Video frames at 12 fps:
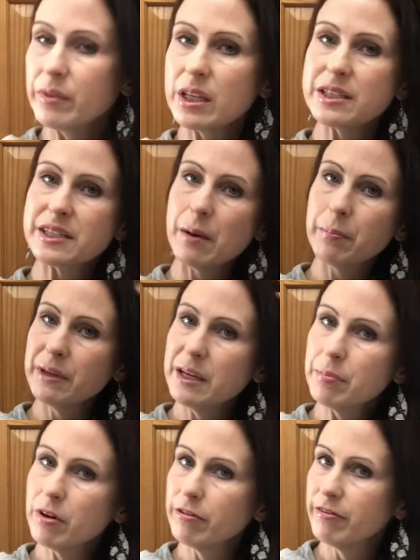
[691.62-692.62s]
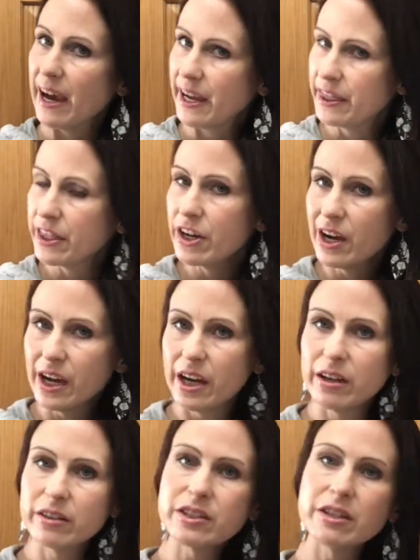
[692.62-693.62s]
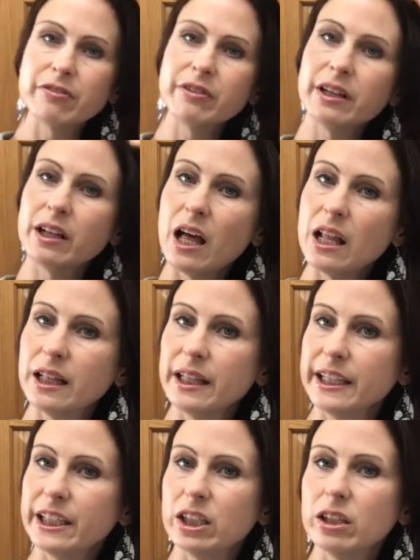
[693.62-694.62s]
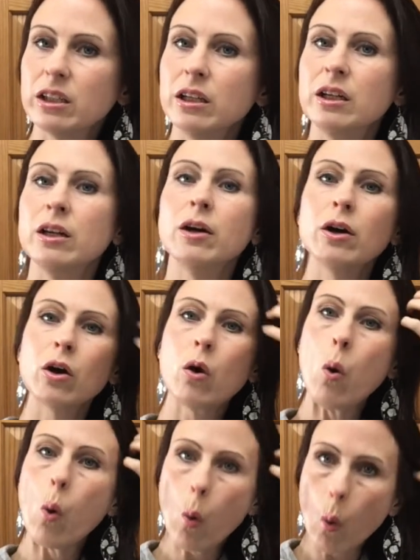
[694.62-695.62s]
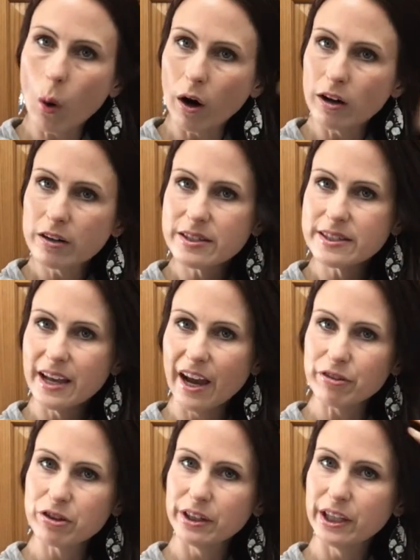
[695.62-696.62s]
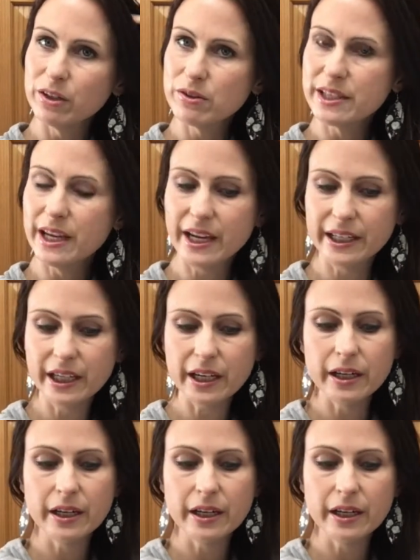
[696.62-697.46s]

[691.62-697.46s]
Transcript: Some people find their hair to feel a little coarse after they use the henna.